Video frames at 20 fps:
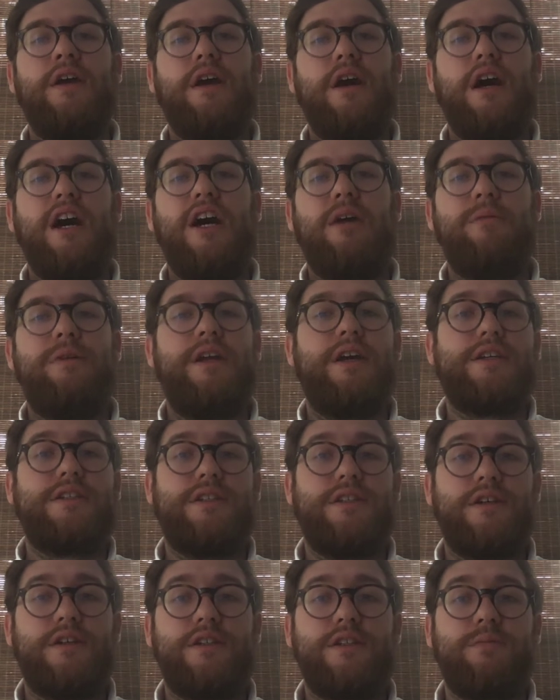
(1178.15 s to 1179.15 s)
an
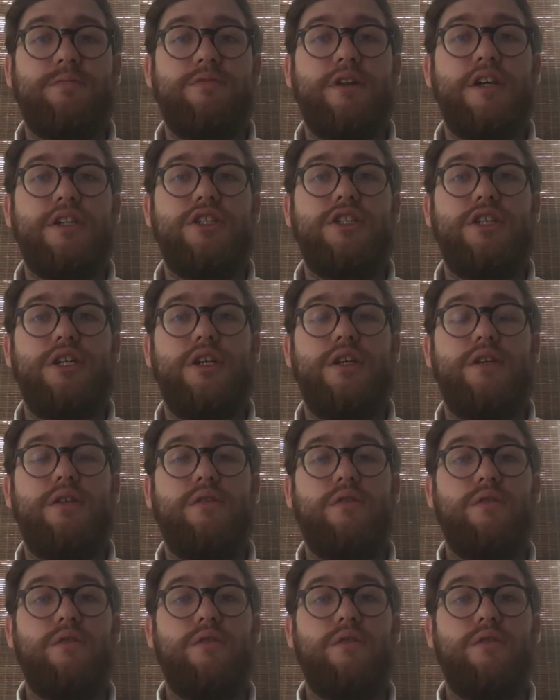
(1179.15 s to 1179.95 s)
Excel spreadsheet